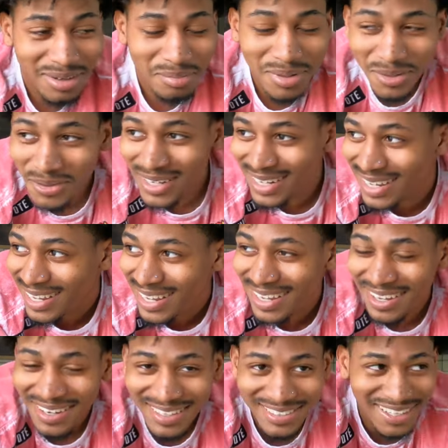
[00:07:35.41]
what the
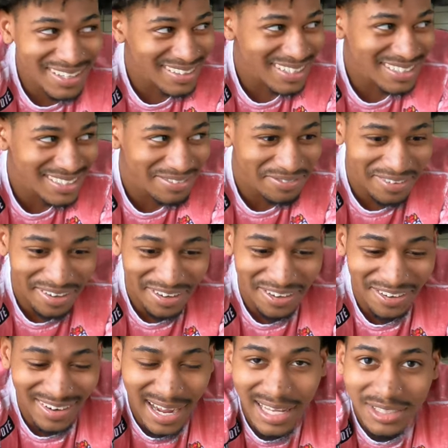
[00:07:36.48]
hell? This girl thinks she from New
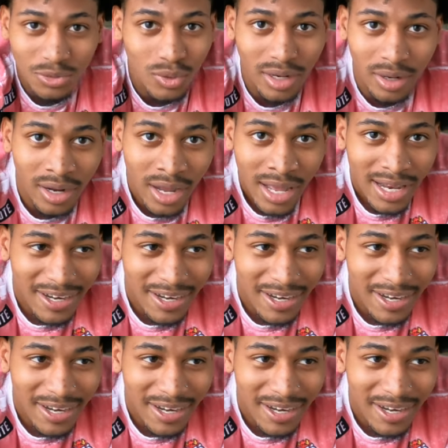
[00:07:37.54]
York. I swear.